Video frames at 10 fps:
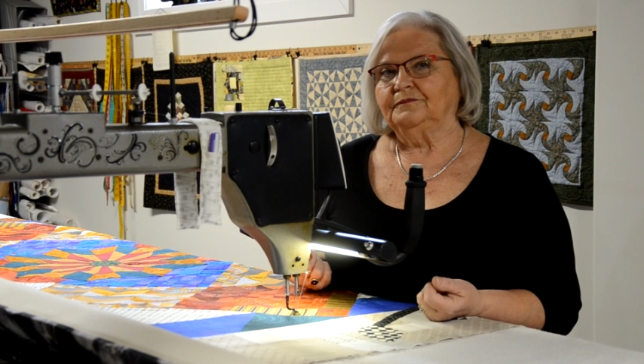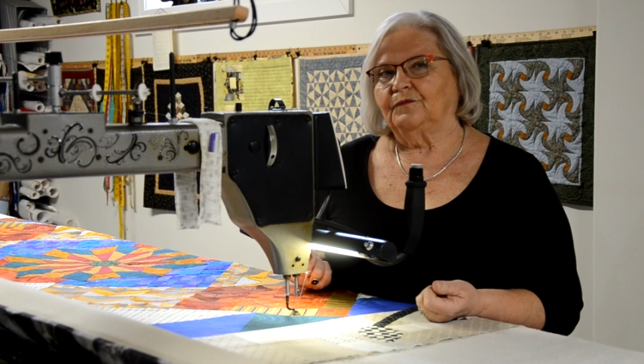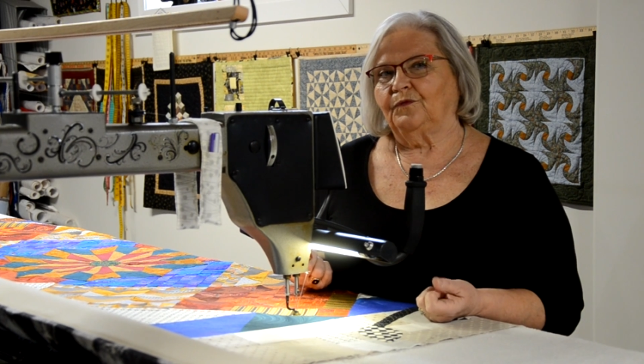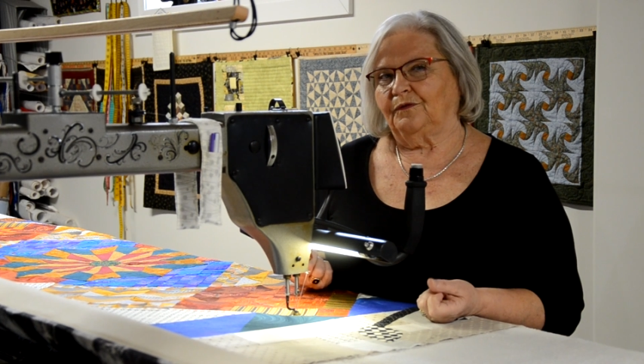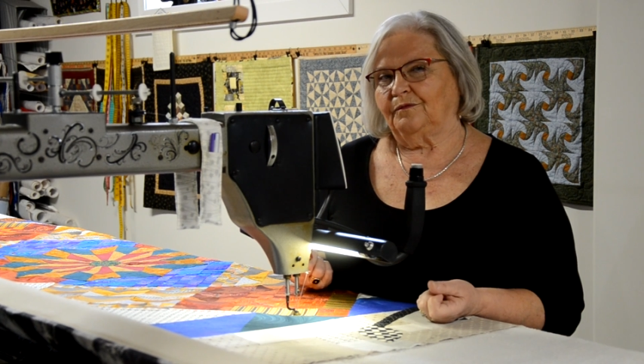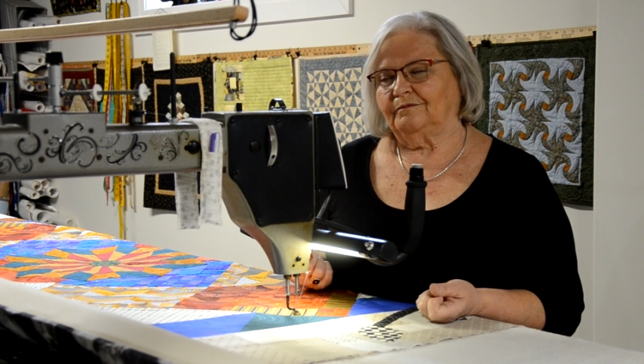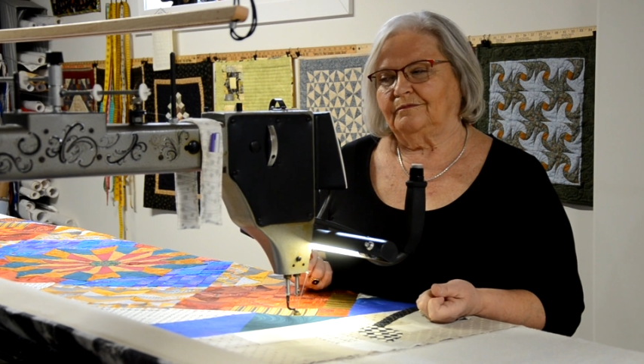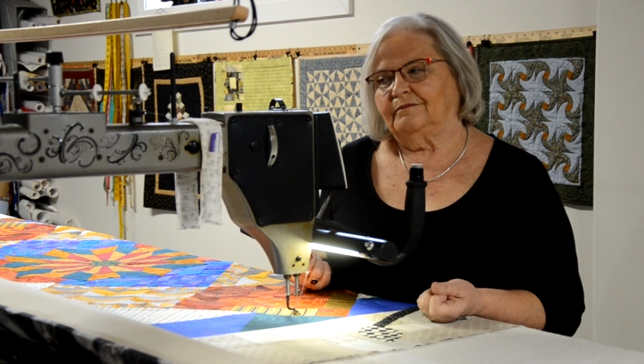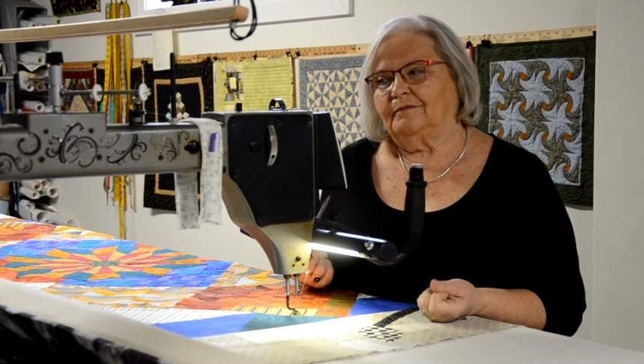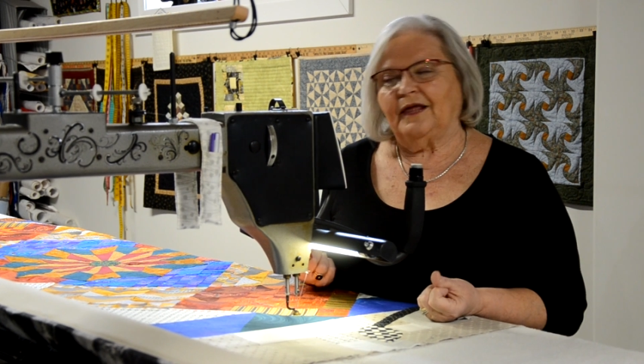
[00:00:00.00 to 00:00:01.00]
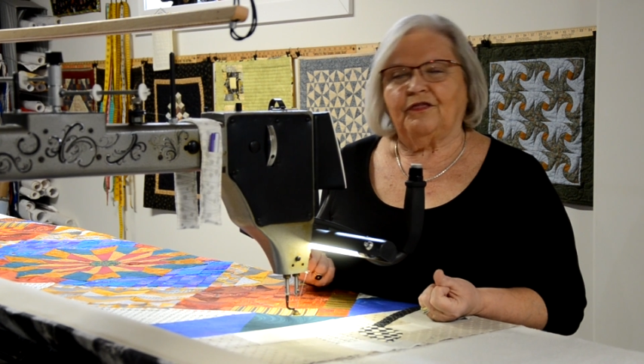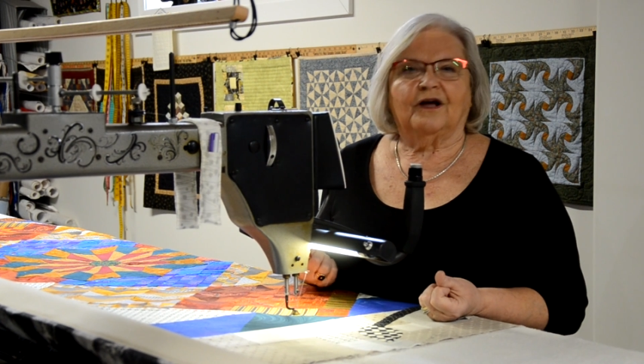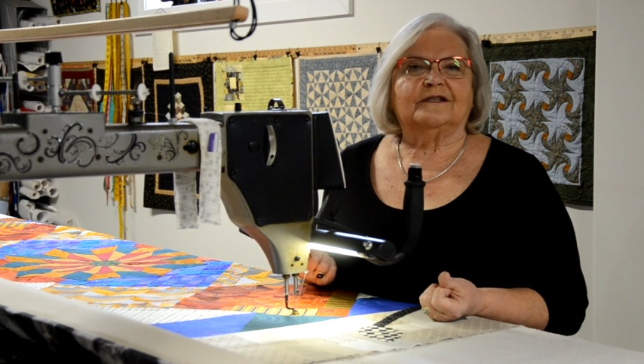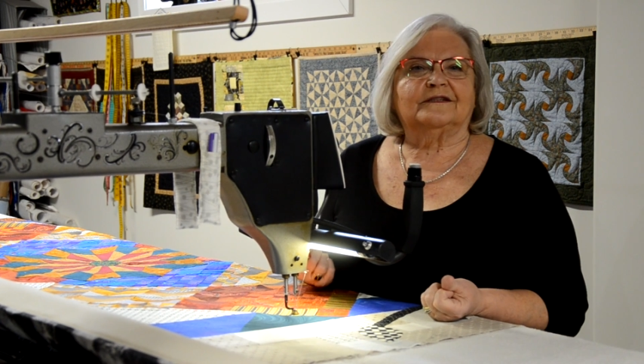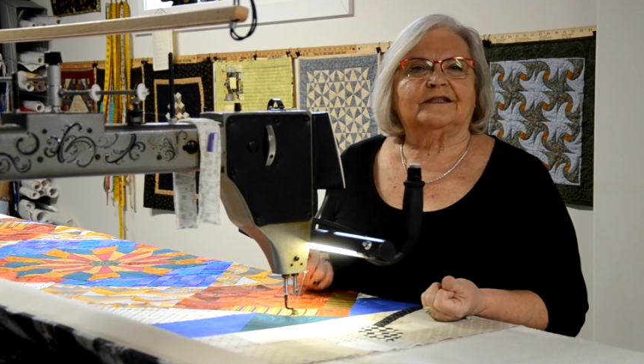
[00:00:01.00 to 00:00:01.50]
with my
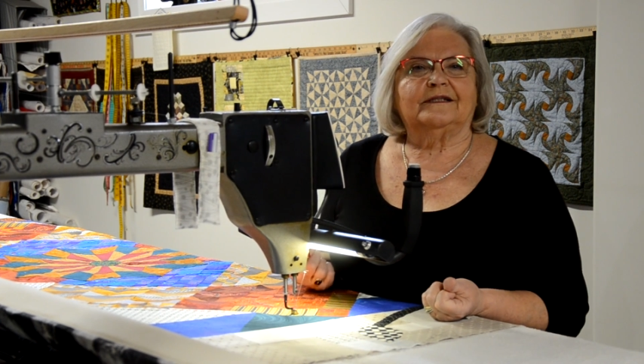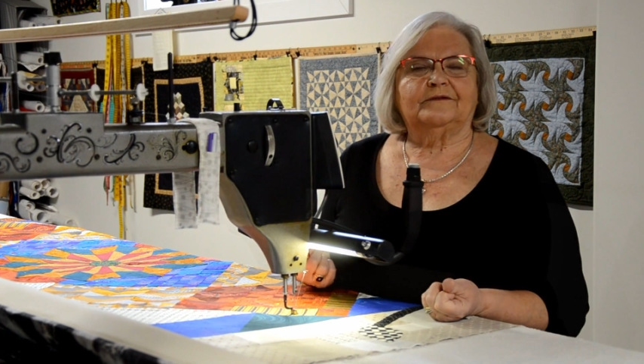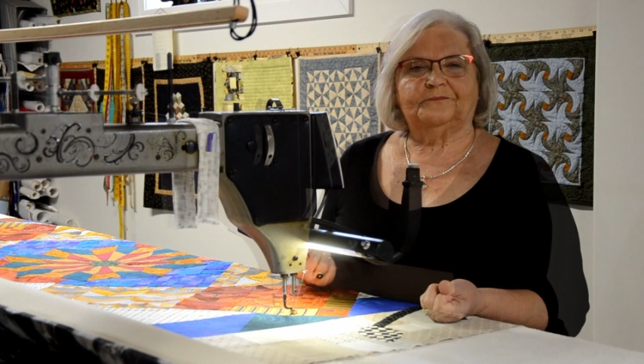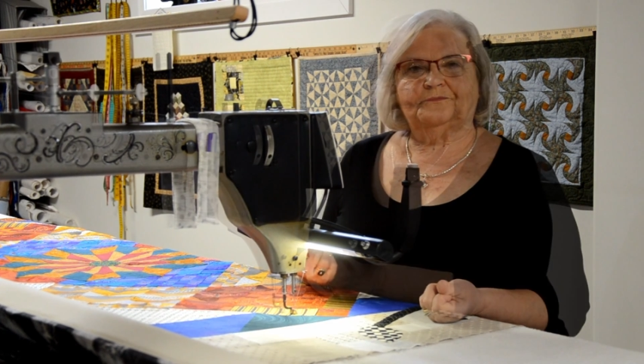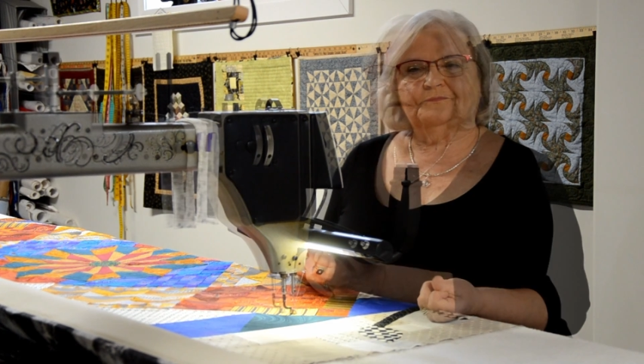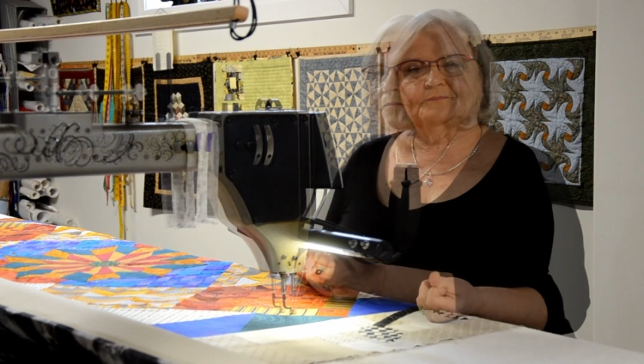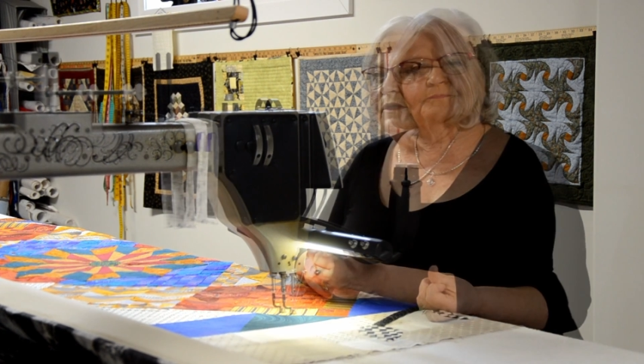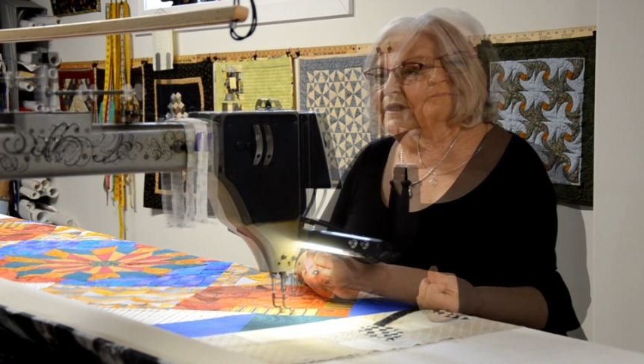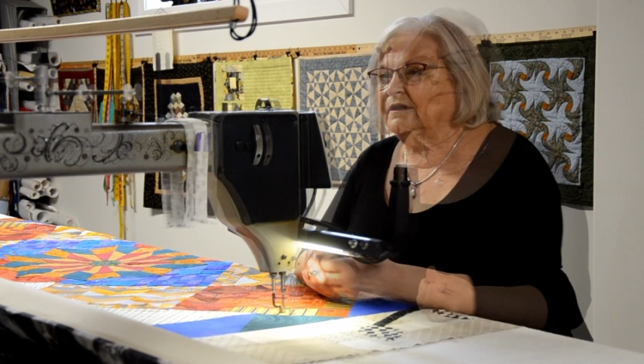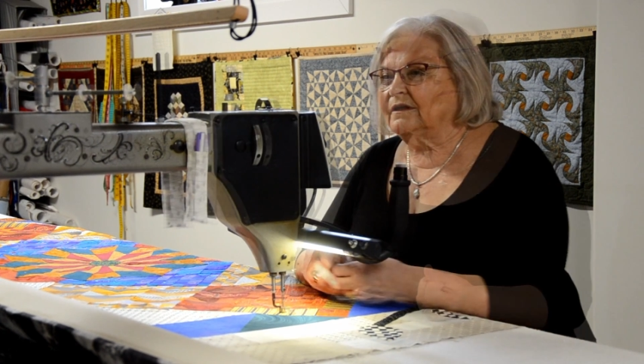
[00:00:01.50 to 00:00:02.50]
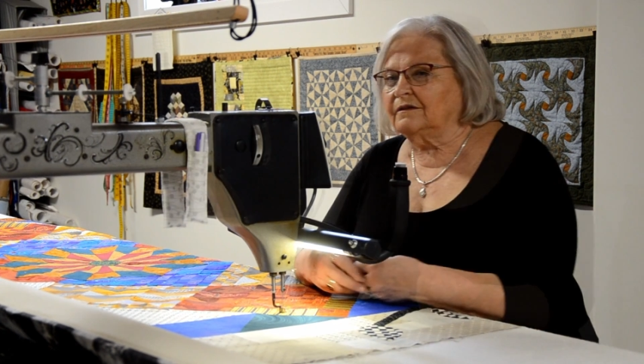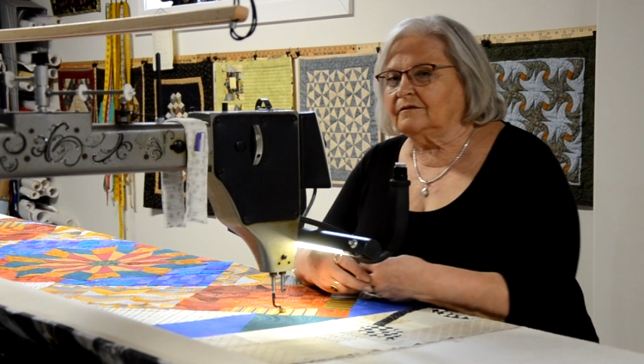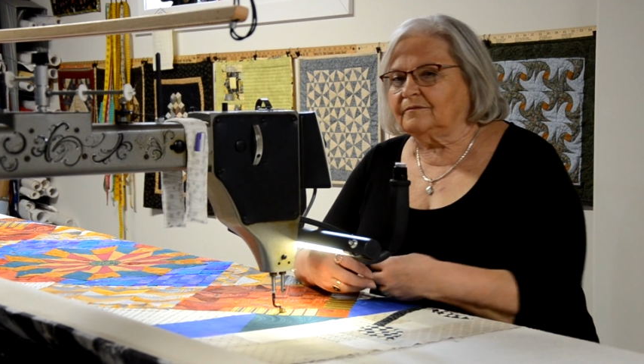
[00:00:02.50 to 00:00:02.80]
thoughts in it. Um, in our